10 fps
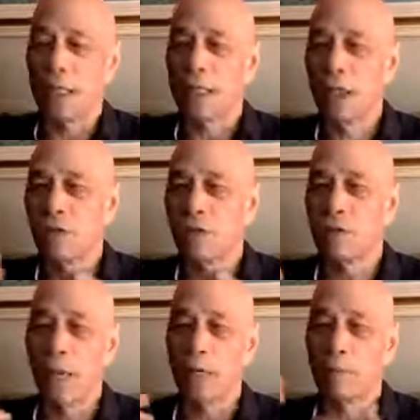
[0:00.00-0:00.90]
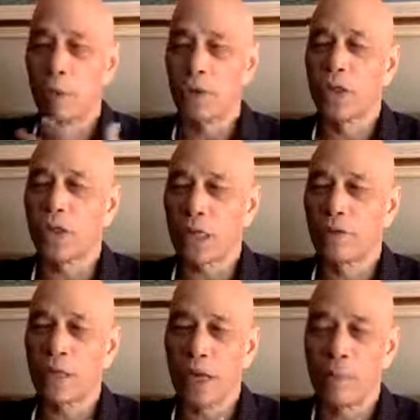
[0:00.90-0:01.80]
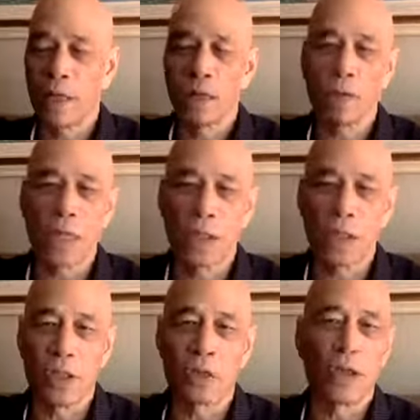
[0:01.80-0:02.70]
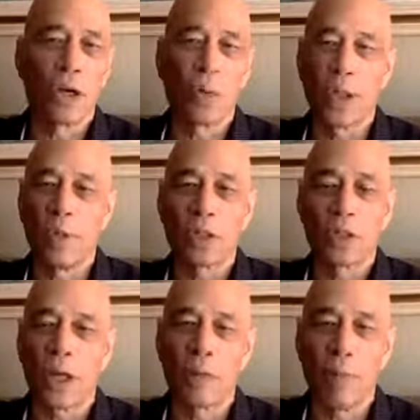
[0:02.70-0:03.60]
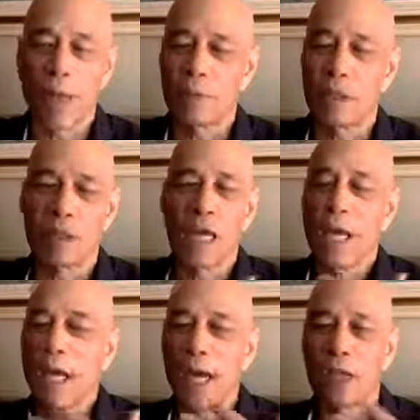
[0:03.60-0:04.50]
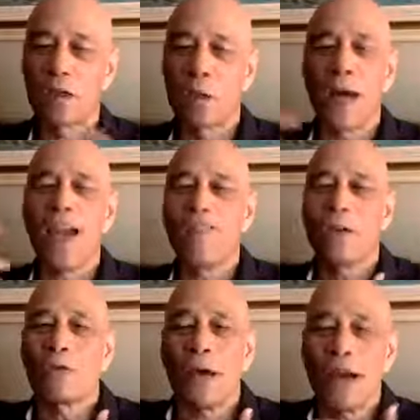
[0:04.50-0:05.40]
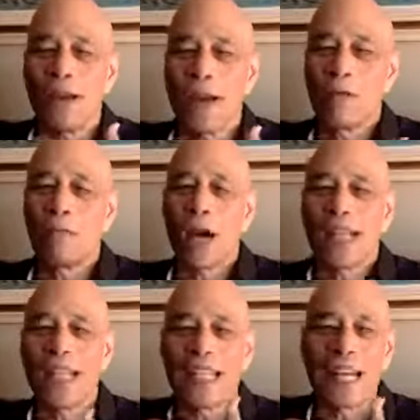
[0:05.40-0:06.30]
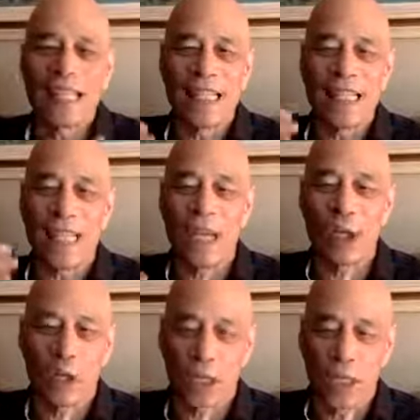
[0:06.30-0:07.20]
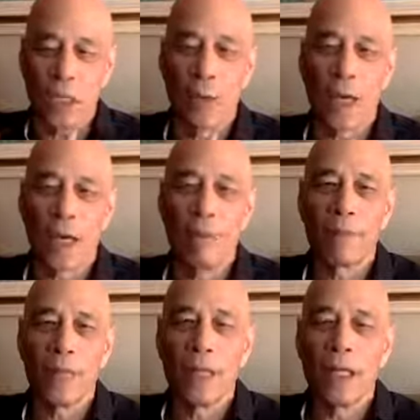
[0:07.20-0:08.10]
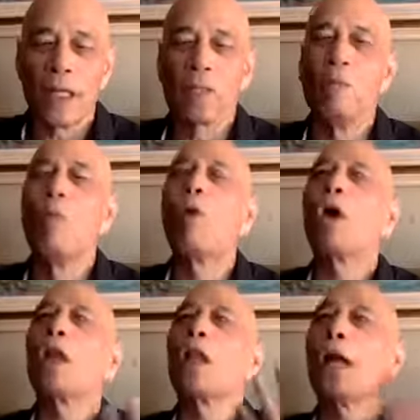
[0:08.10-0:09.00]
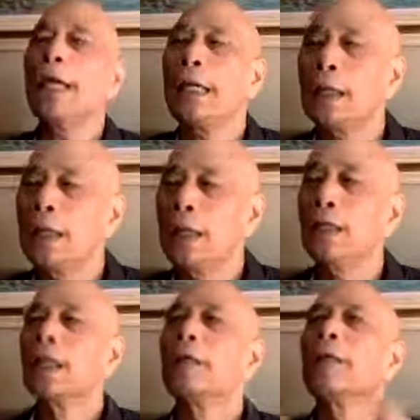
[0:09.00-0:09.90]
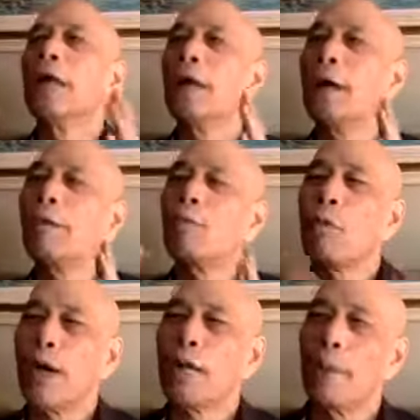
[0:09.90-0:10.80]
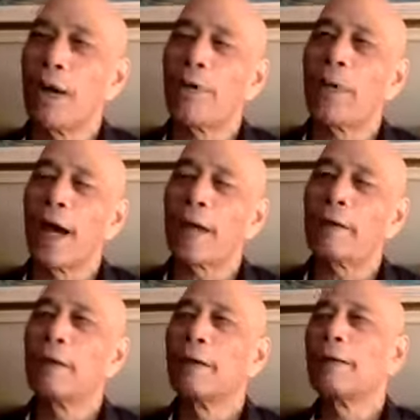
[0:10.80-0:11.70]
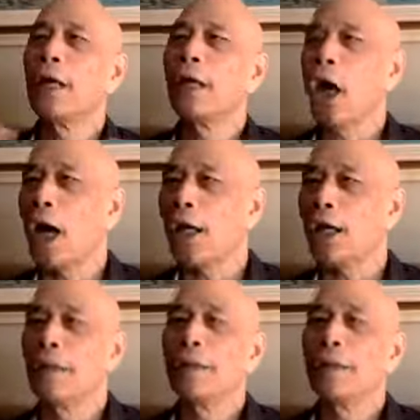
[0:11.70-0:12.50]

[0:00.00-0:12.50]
teacher of mine both this lifetime and 2,000 years ago when he was John the Baptist. And so I have I recognize his energy, okay? It's more likely that I'm right about that than not.